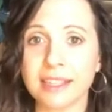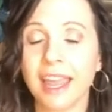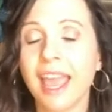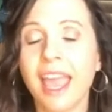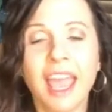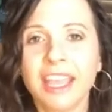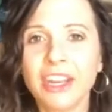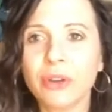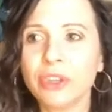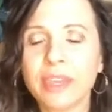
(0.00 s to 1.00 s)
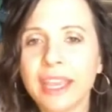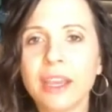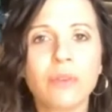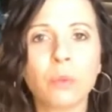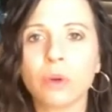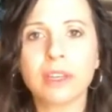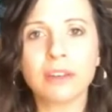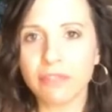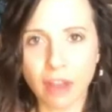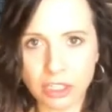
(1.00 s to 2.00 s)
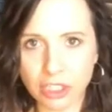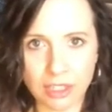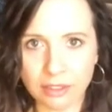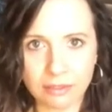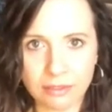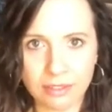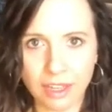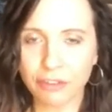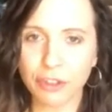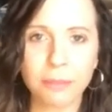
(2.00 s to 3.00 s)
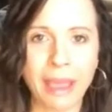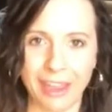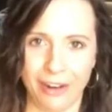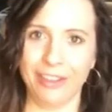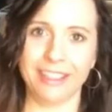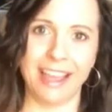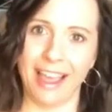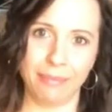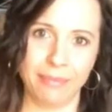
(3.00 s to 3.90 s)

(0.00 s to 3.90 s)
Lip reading: And, you can't work and function if you're in bed all the time,